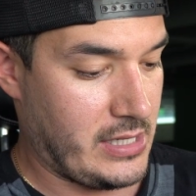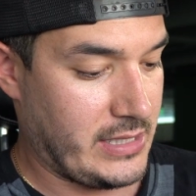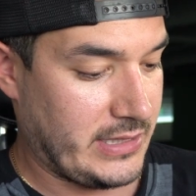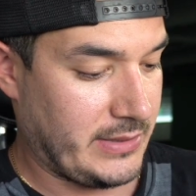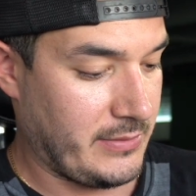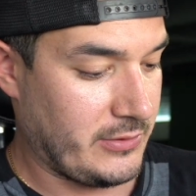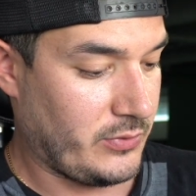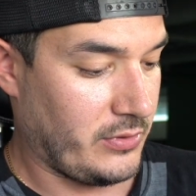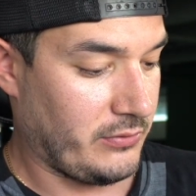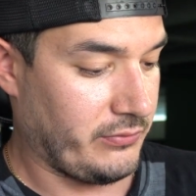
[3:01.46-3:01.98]
guess I
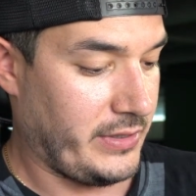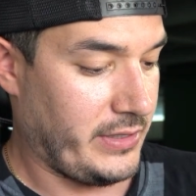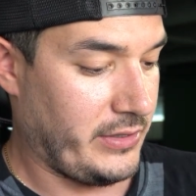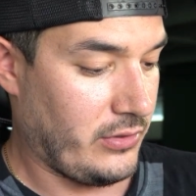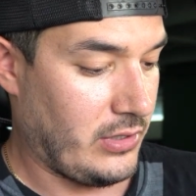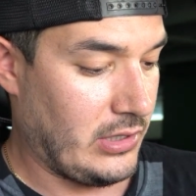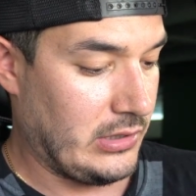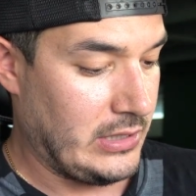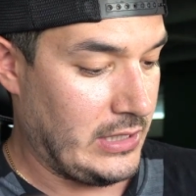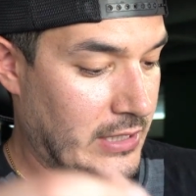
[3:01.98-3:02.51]
might as well read it
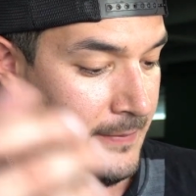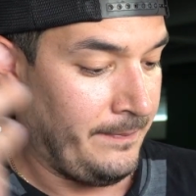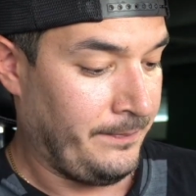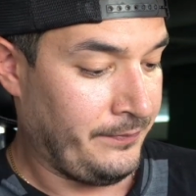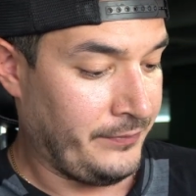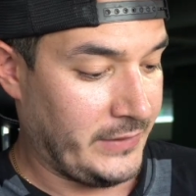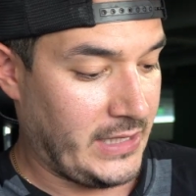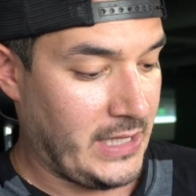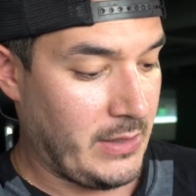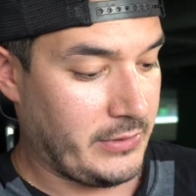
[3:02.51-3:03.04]
all.
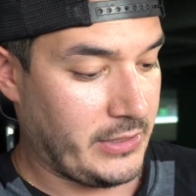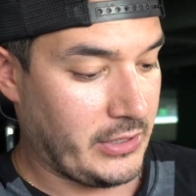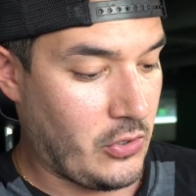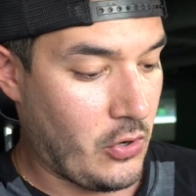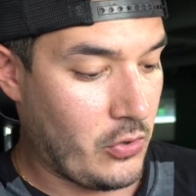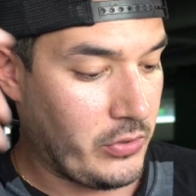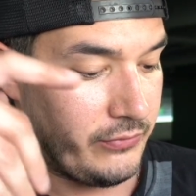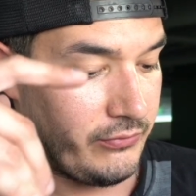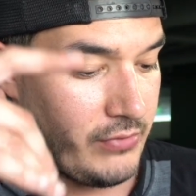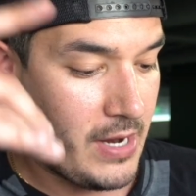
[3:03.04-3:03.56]
Came with the
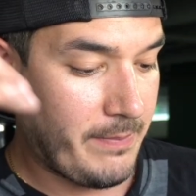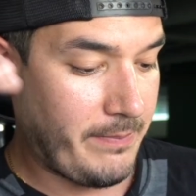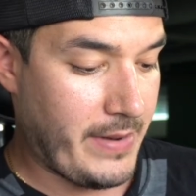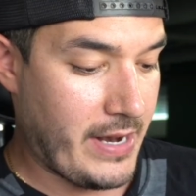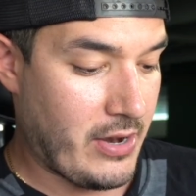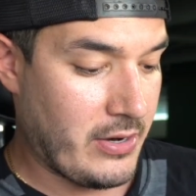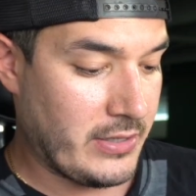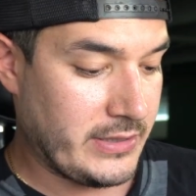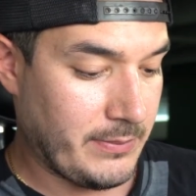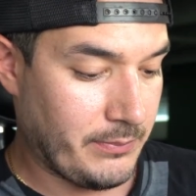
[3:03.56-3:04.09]
coated rod
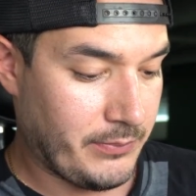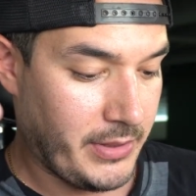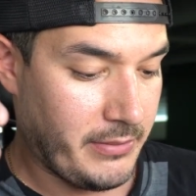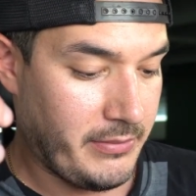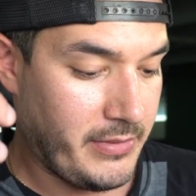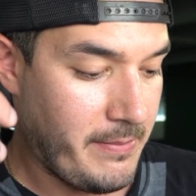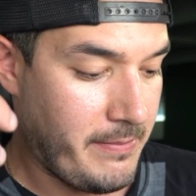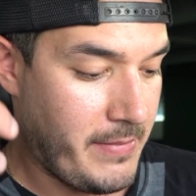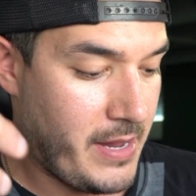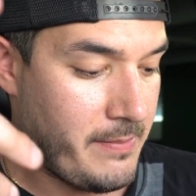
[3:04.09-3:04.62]
bearings and
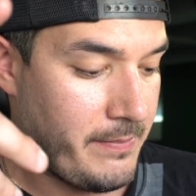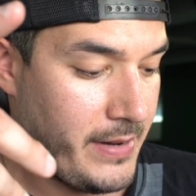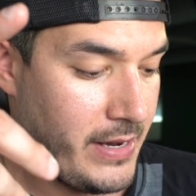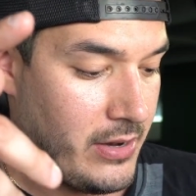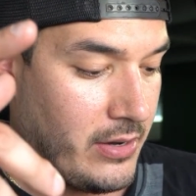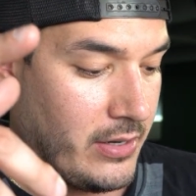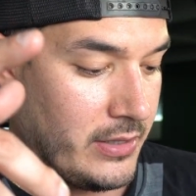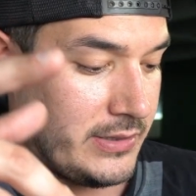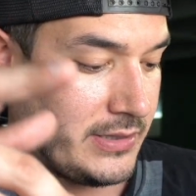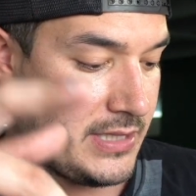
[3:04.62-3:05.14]
premium main
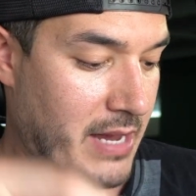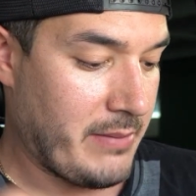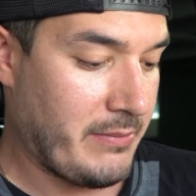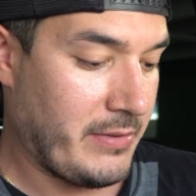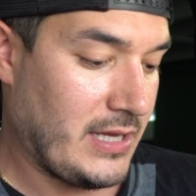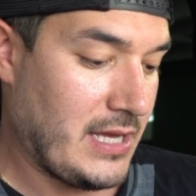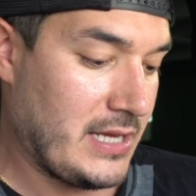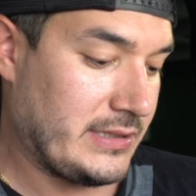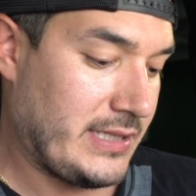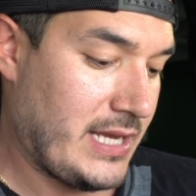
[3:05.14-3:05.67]
bearings,
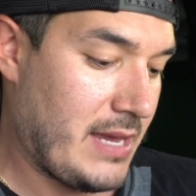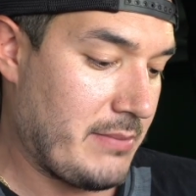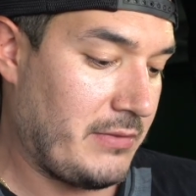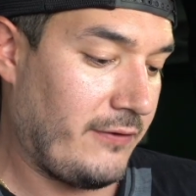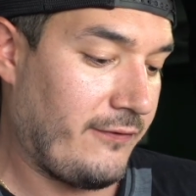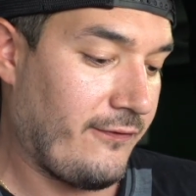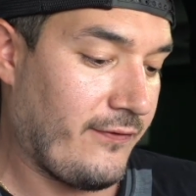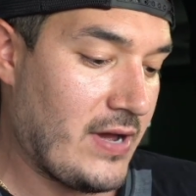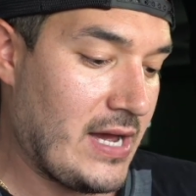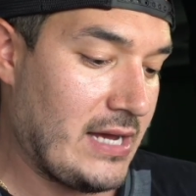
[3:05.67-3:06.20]
MLX Hemi
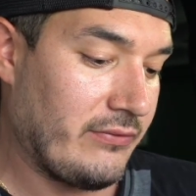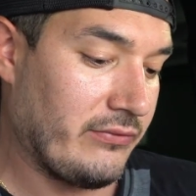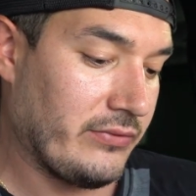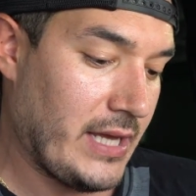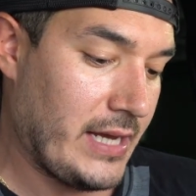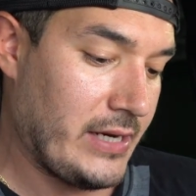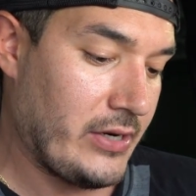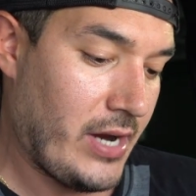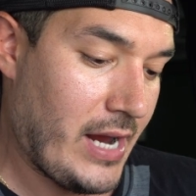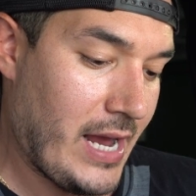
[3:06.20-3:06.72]

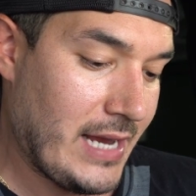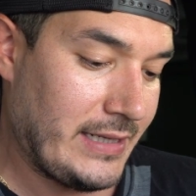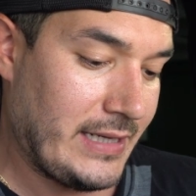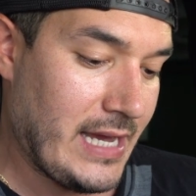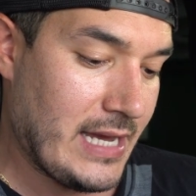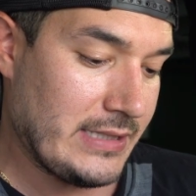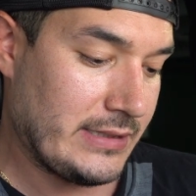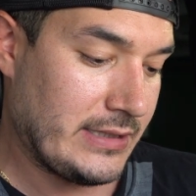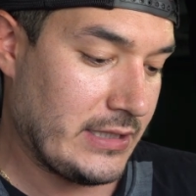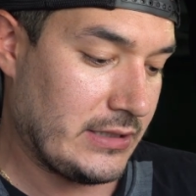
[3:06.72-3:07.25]
5-layer head
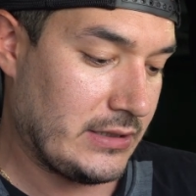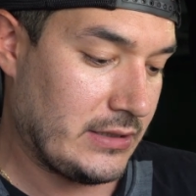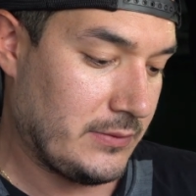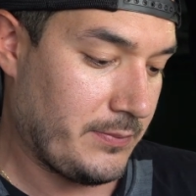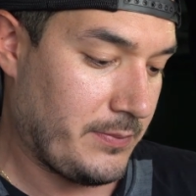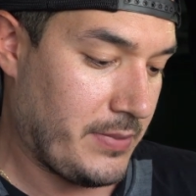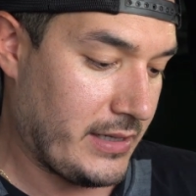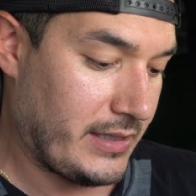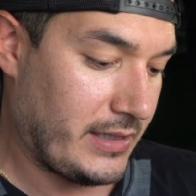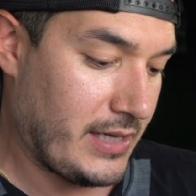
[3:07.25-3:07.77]
gaskets
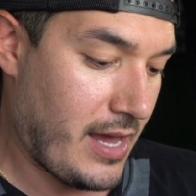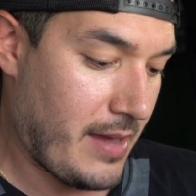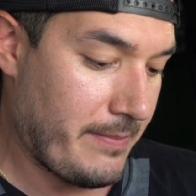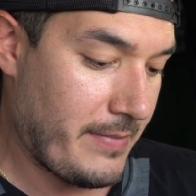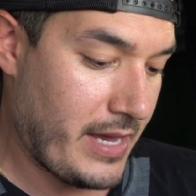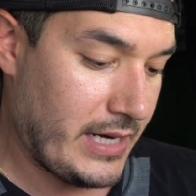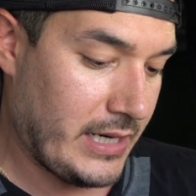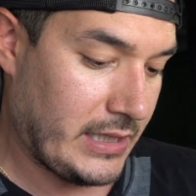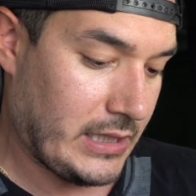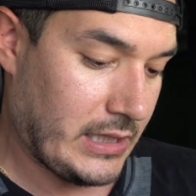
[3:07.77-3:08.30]
by
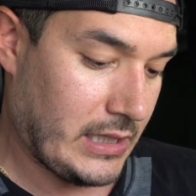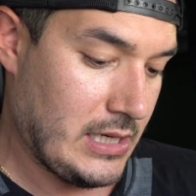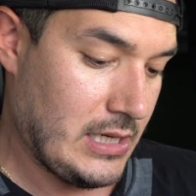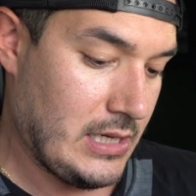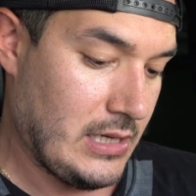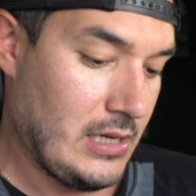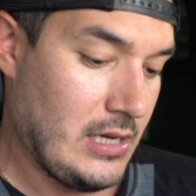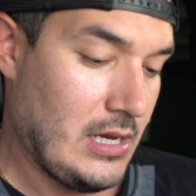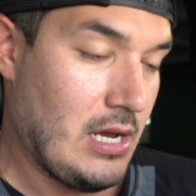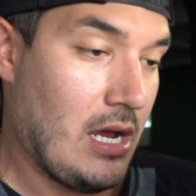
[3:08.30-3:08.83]
Cometic.
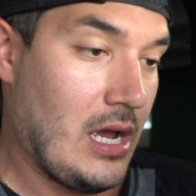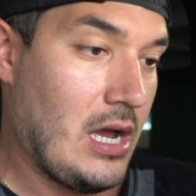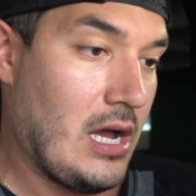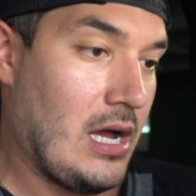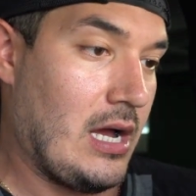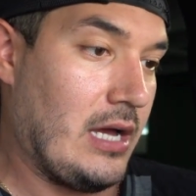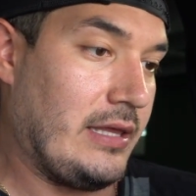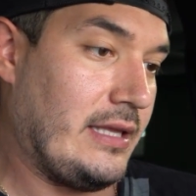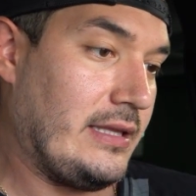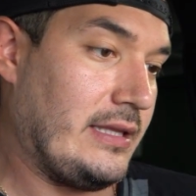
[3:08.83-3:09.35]

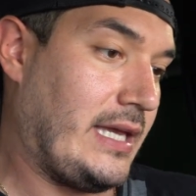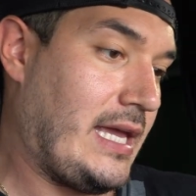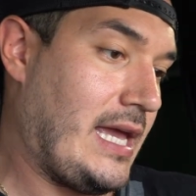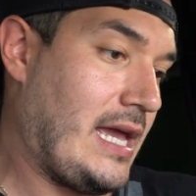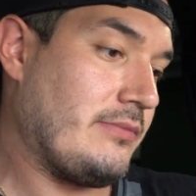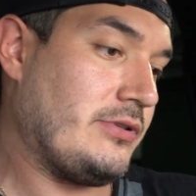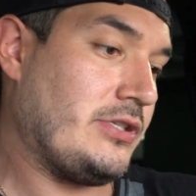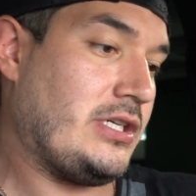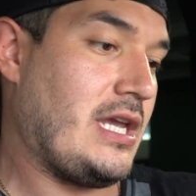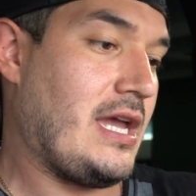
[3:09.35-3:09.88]
Then the
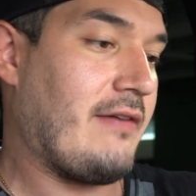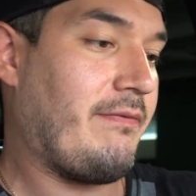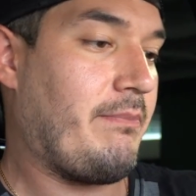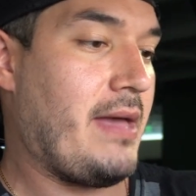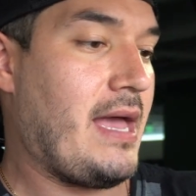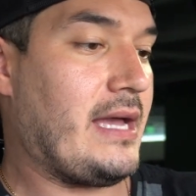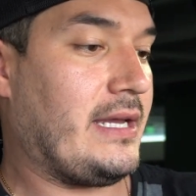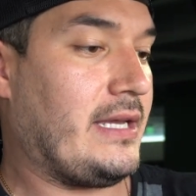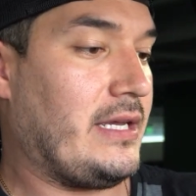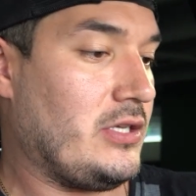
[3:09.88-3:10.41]
camshaft
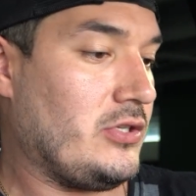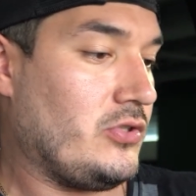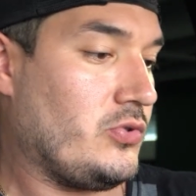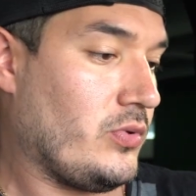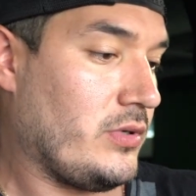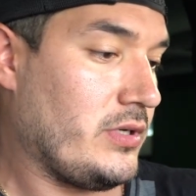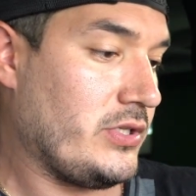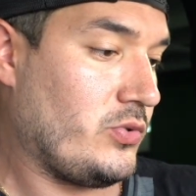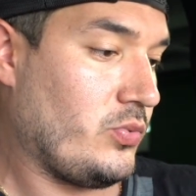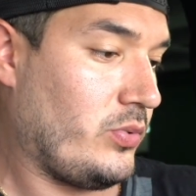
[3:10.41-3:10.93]
package
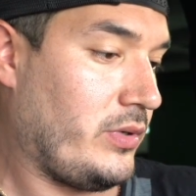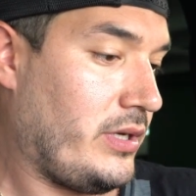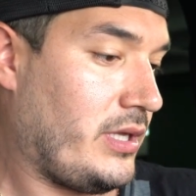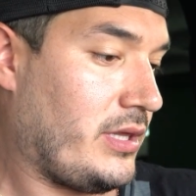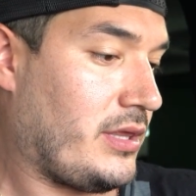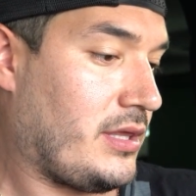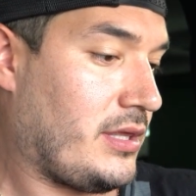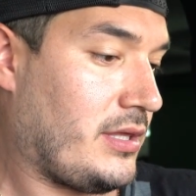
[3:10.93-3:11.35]
was with